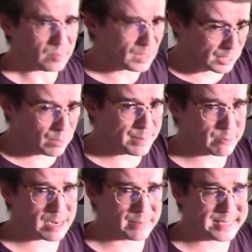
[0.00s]

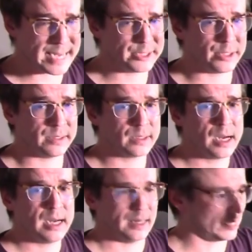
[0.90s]
Equipment recommendations,
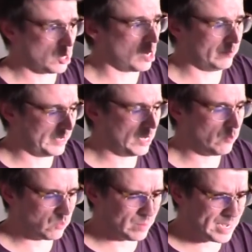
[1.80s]
like non-video
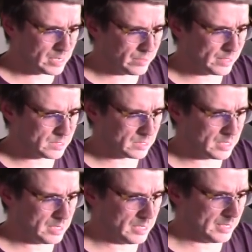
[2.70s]
format. I think it's
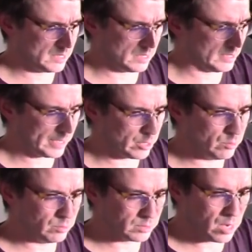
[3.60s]
in like a
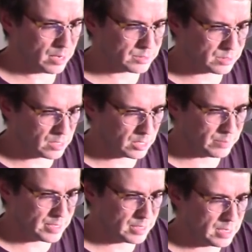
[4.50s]
Google Docs
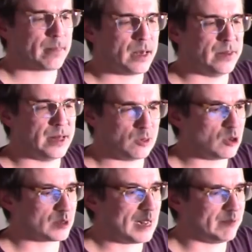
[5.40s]
document. They'll
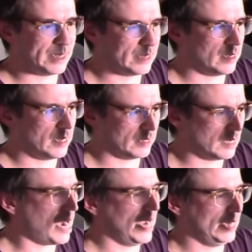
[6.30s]
also have like a
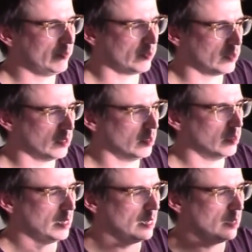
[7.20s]
guide for
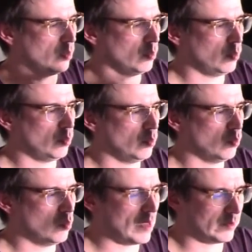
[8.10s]

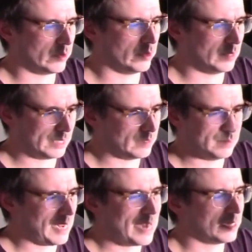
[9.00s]
whether,
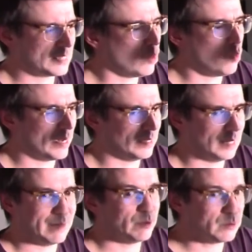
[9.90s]
like, how to tell what
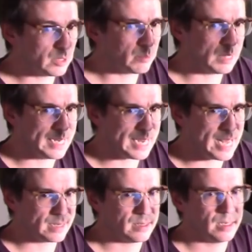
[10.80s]
level you're playing at.